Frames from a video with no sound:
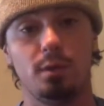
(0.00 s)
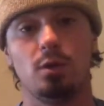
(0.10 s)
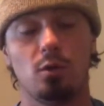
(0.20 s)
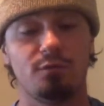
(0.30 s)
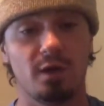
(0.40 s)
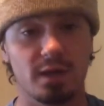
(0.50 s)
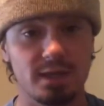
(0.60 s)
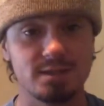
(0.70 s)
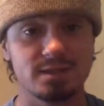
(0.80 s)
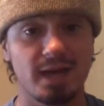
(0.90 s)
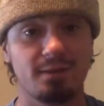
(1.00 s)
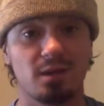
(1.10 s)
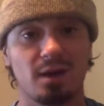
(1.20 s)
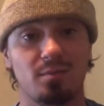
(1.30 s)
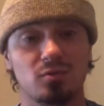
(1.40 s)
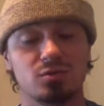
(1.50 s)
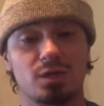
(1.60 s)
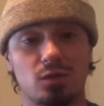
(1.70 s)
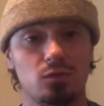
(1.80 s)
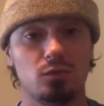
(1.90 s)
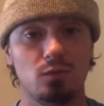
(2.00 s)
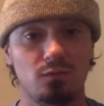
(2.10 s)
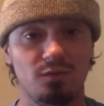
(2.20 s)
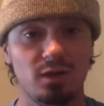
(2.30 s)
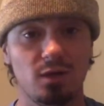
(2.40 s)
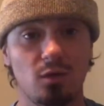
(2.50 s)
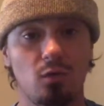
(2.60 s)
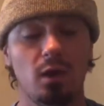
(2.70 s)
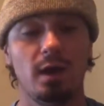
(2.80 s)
be notified each time that I post a YouTube video.